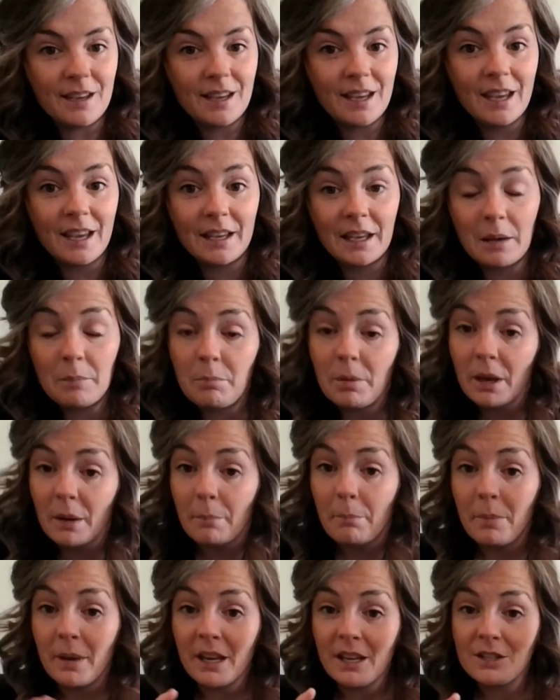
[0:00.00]
It can be a
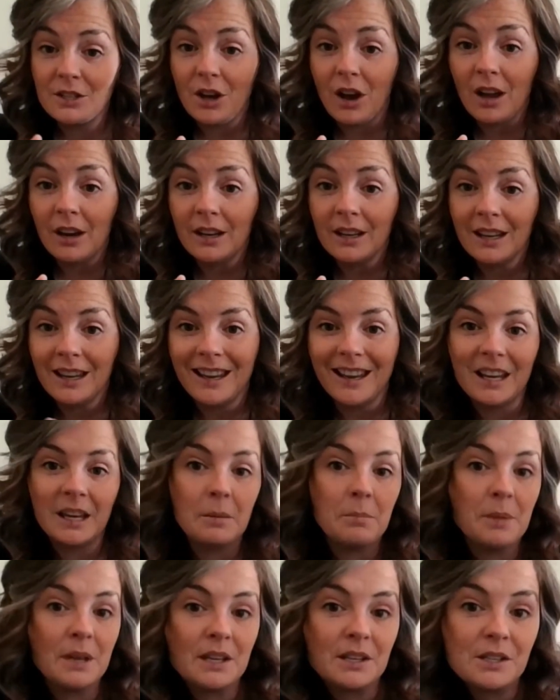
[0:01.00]
big dot, it can be a